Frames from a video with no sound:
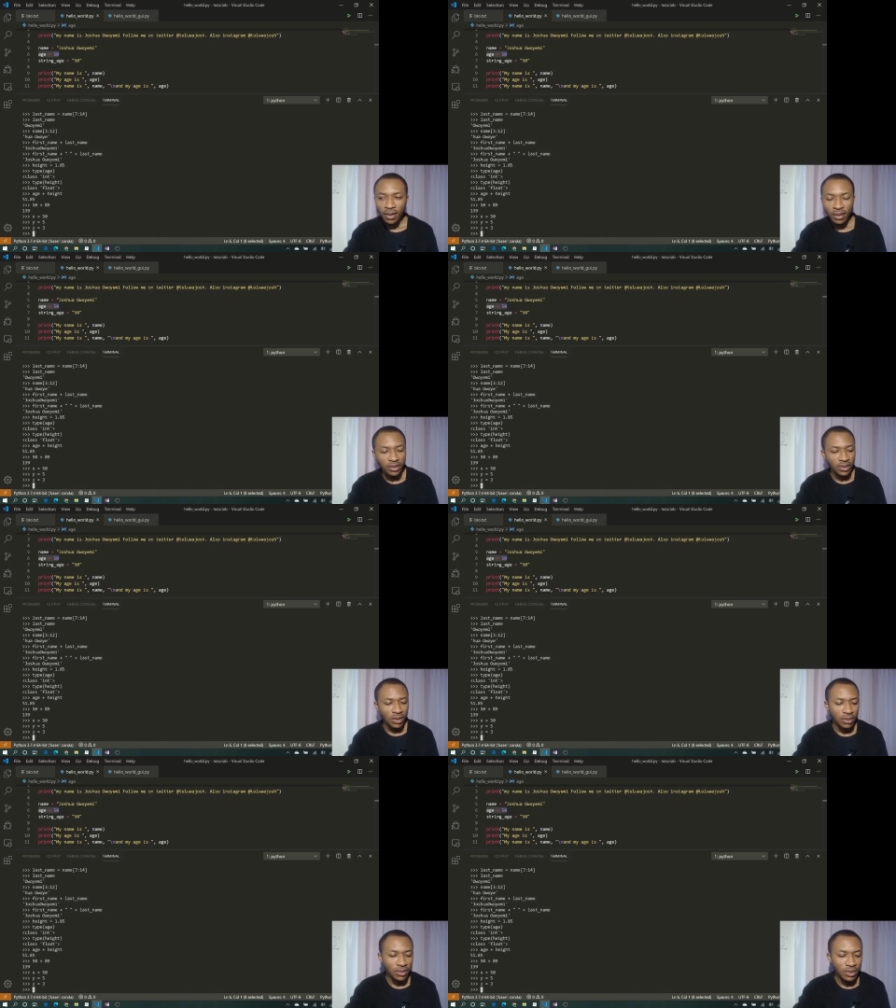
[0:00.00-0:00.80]

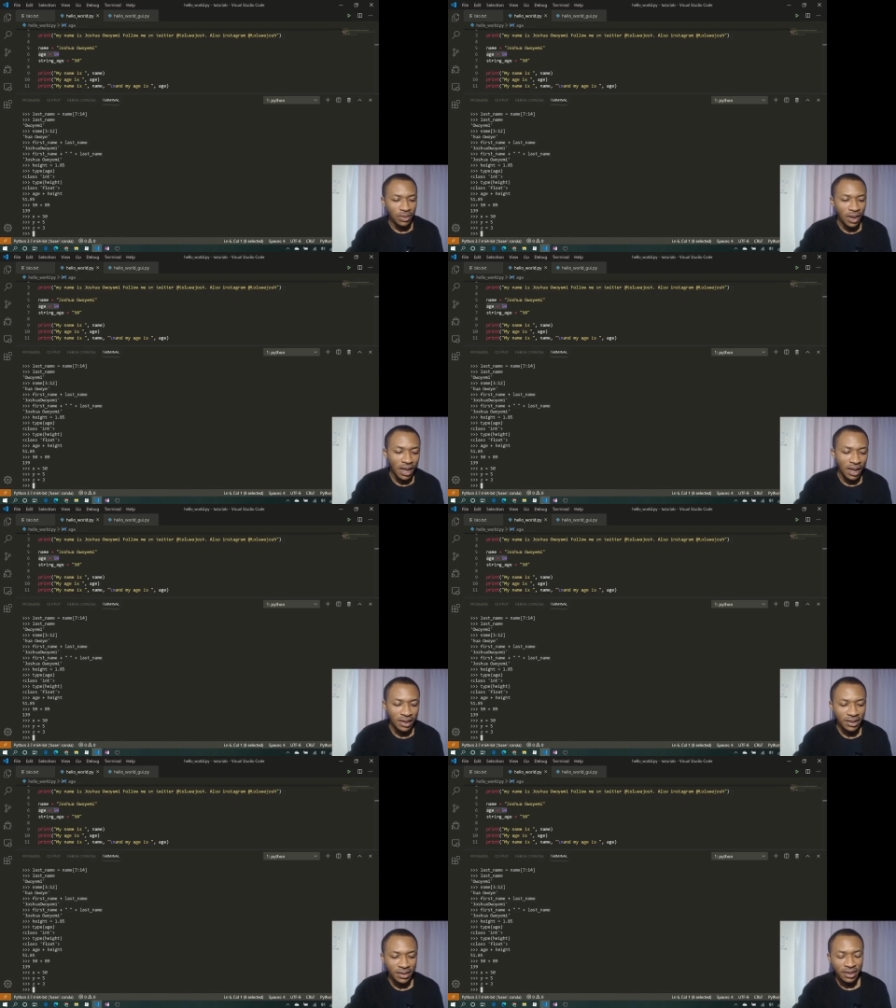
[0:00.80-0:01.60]
So to
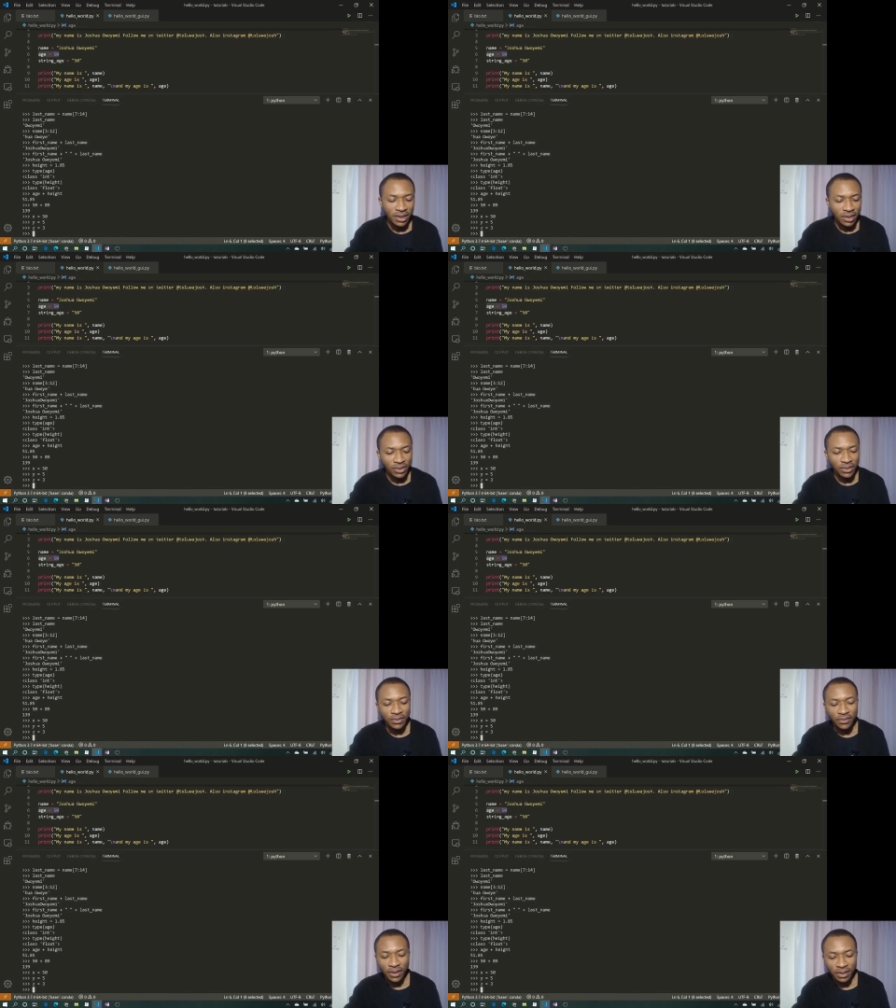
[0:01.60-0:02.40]
add
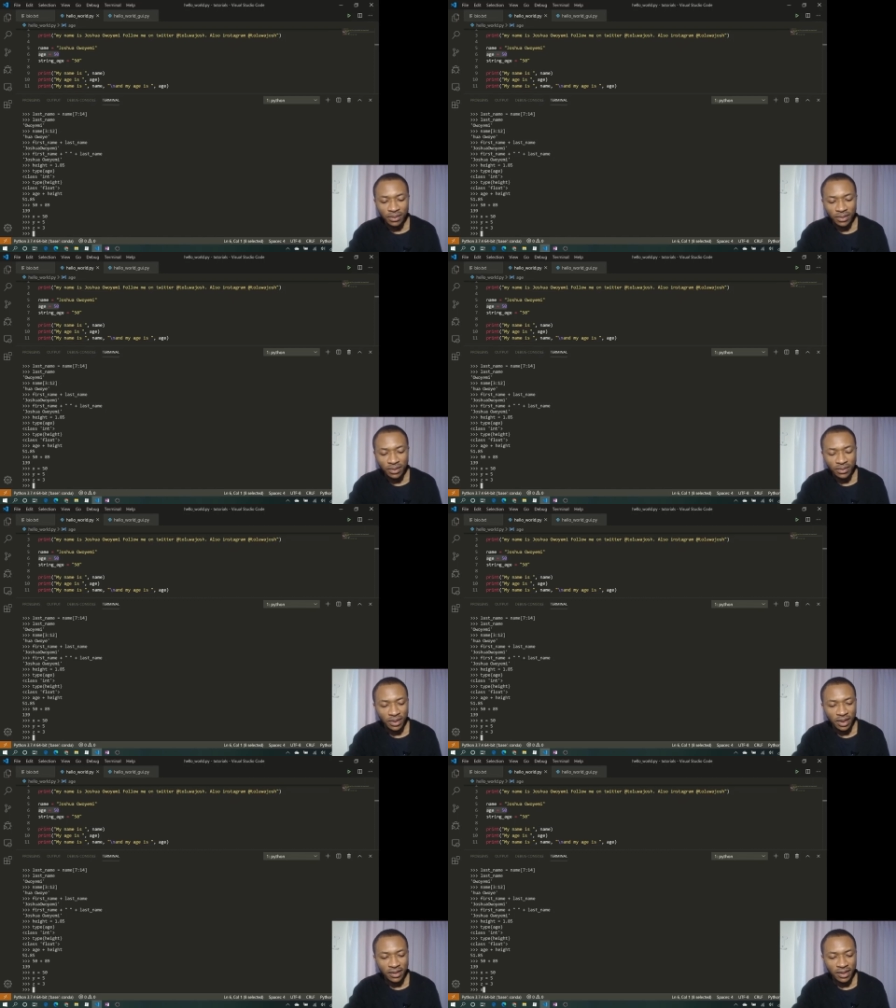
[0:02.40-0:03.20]
two variables, we
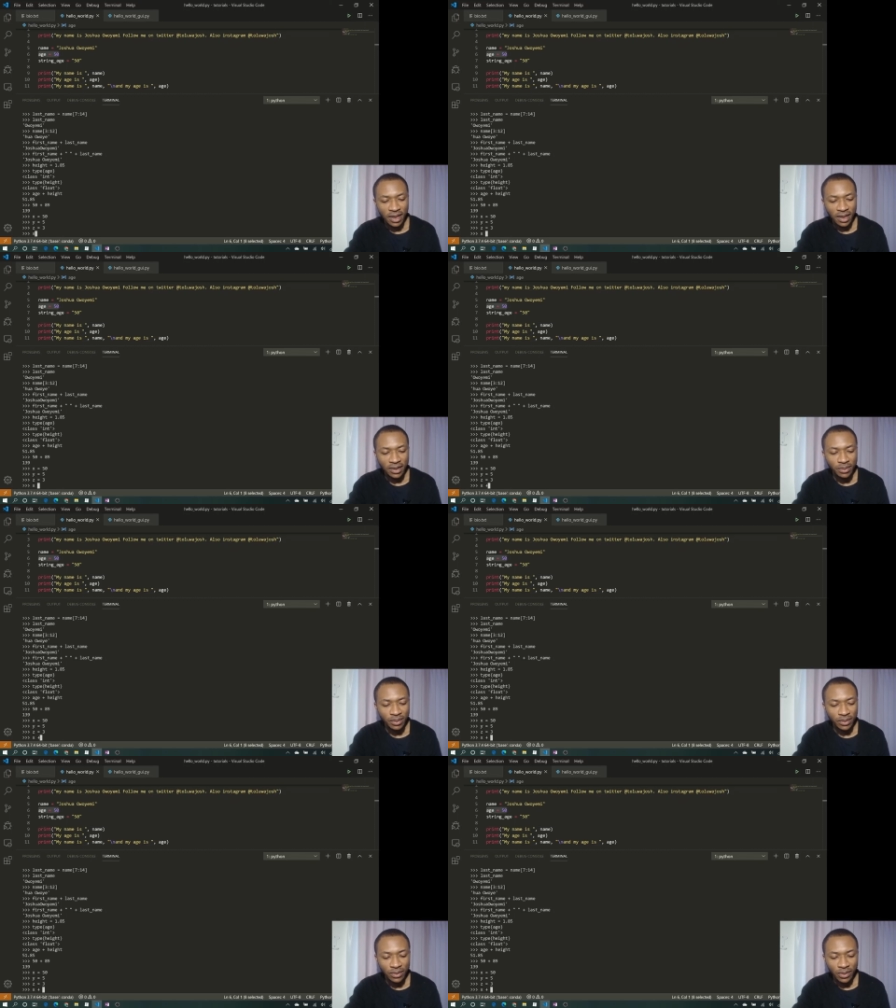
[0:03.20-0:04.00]
can say x
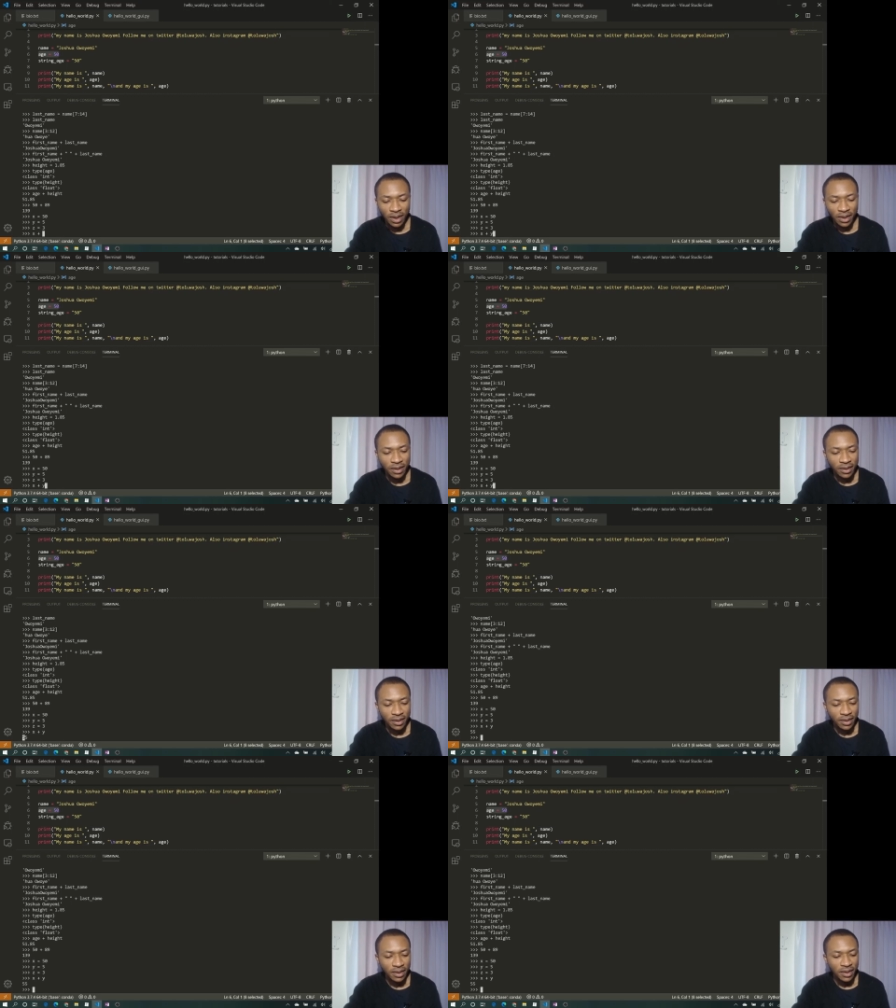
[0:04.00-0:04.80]
plus y,
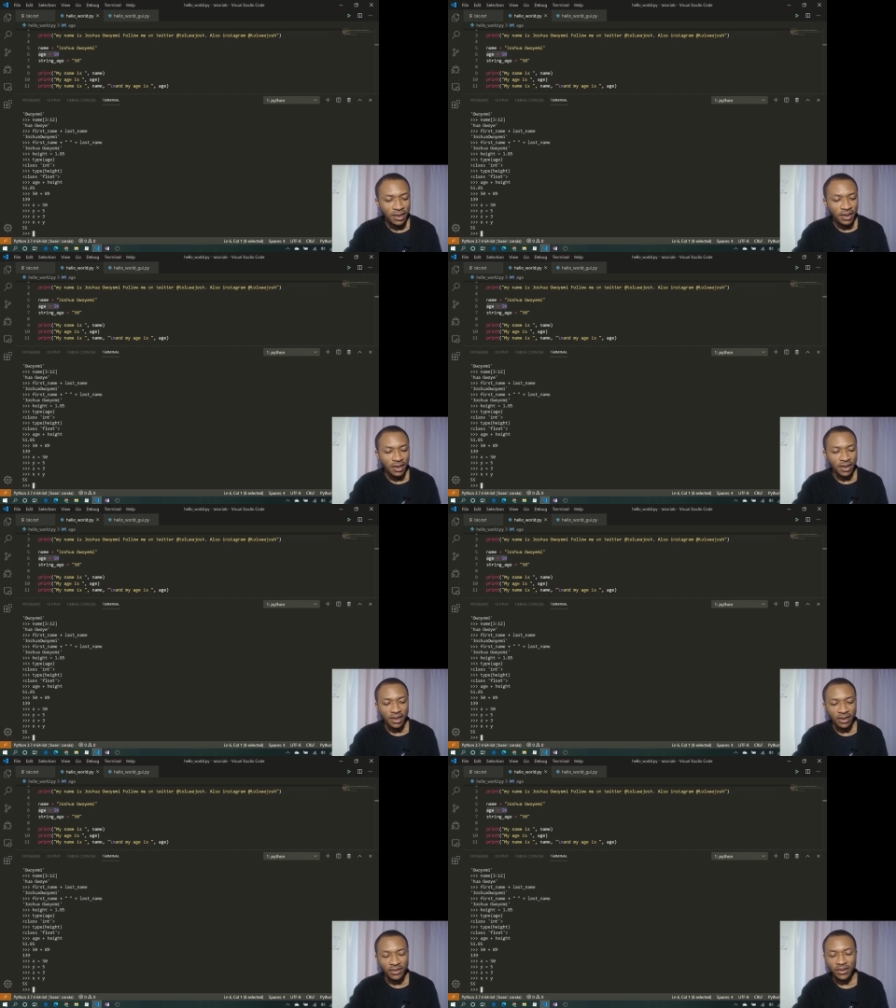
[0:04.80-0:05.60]
and
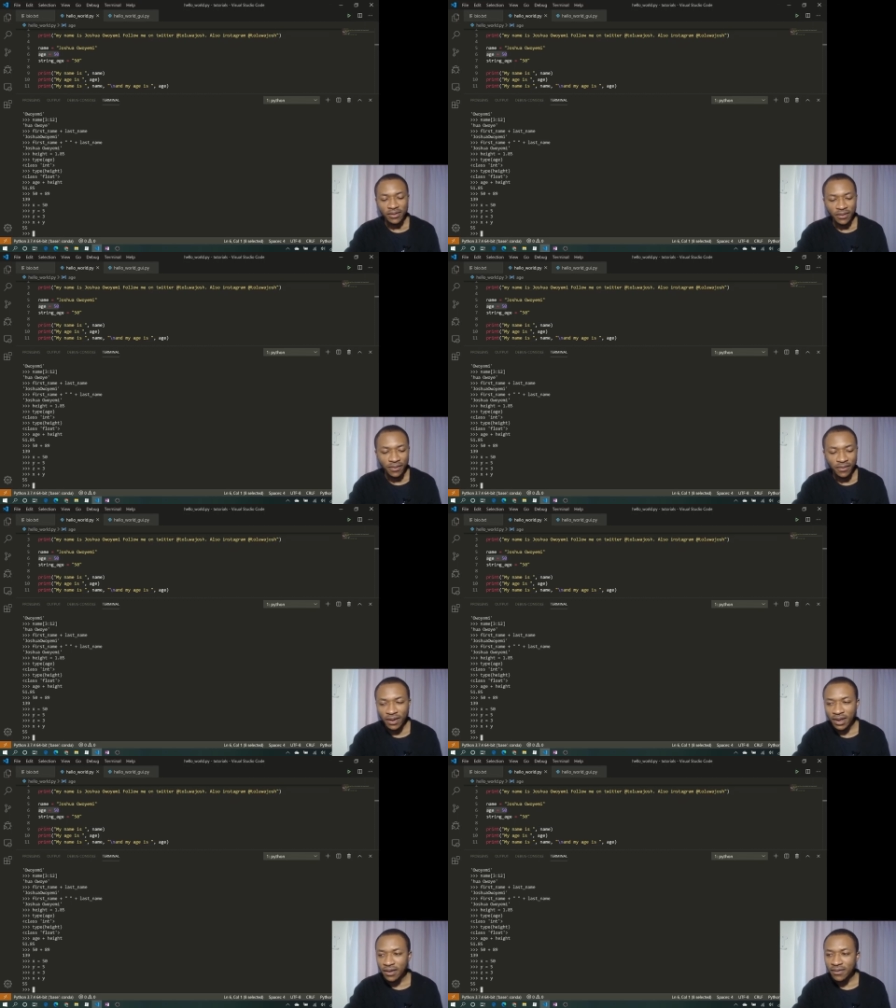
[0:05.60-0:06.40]
it gives us
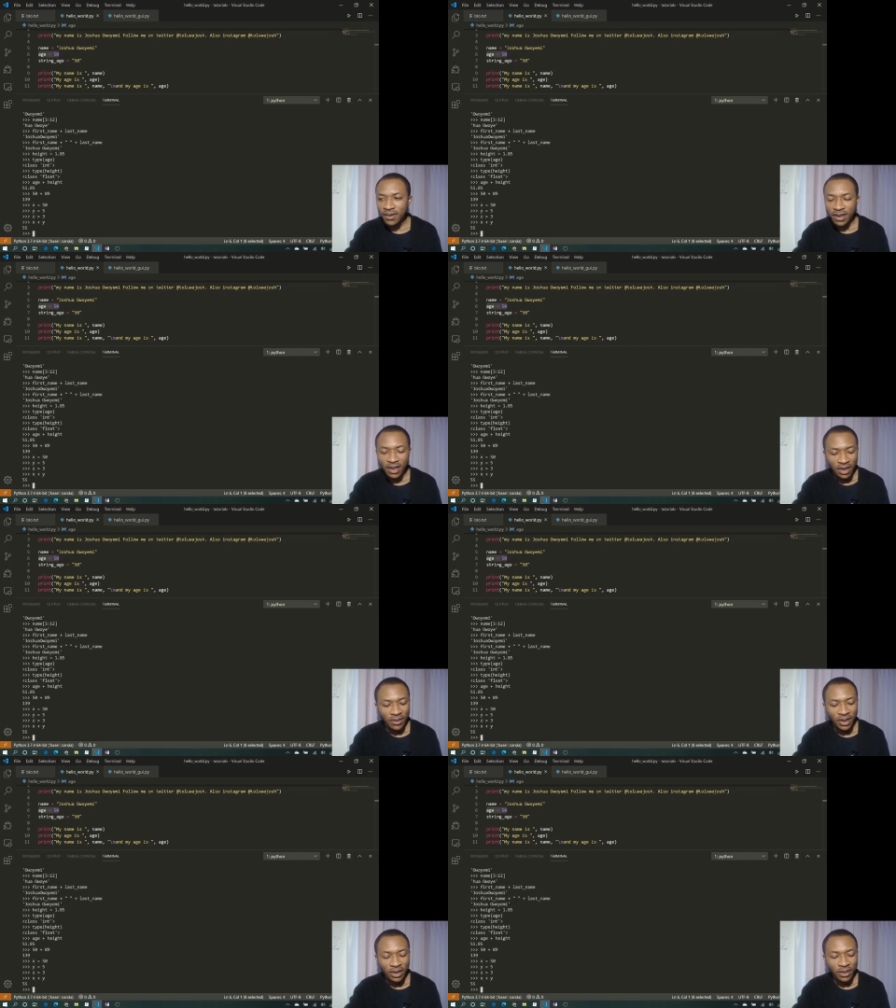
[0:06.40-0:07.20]
55.
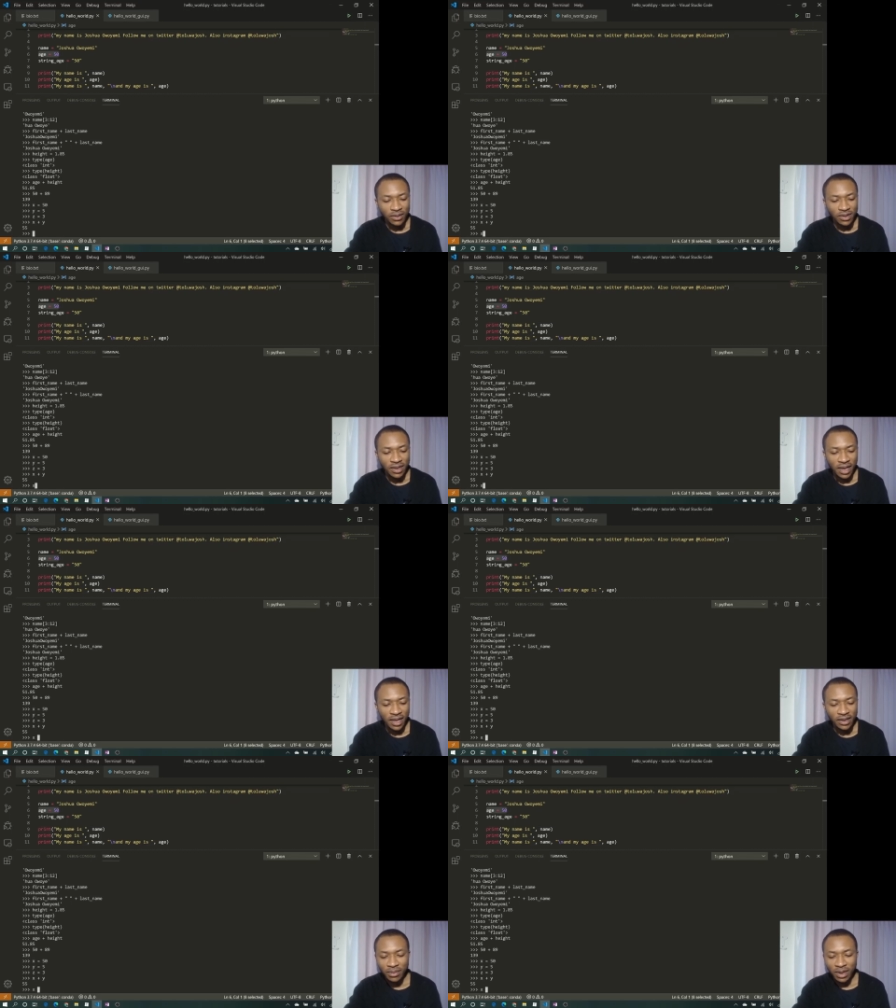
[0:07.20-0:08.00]
We can also say
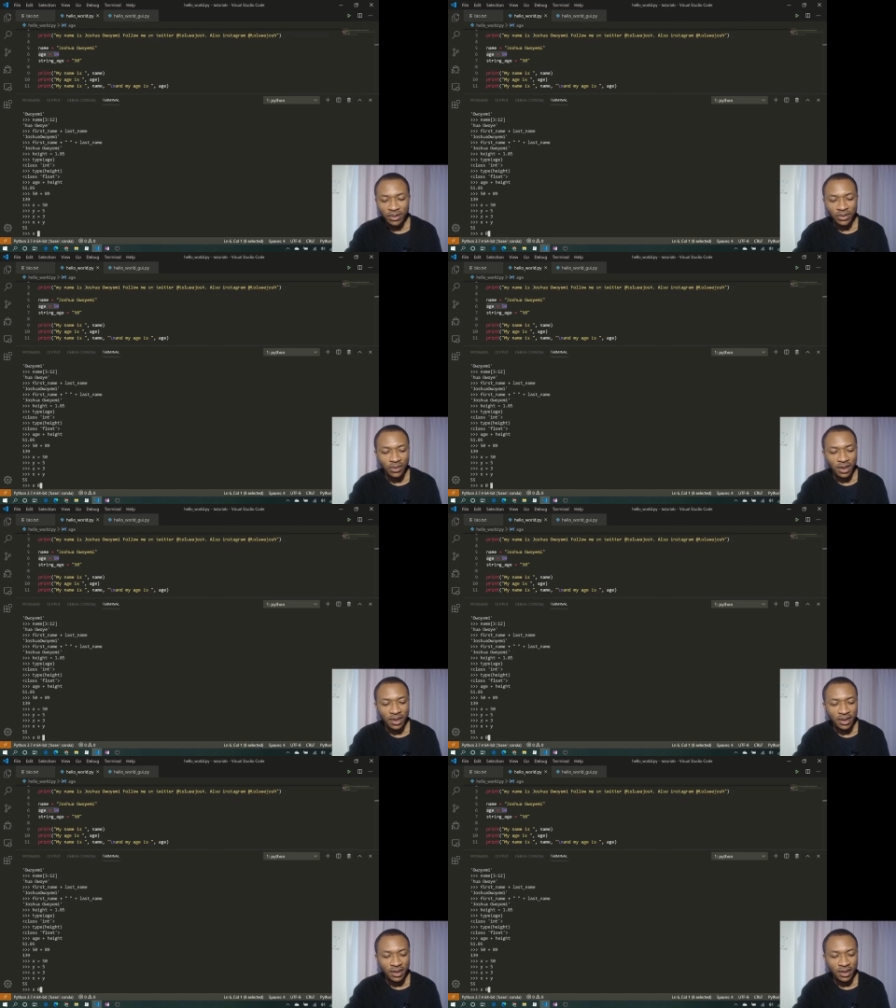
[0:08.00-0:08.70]
x minus y,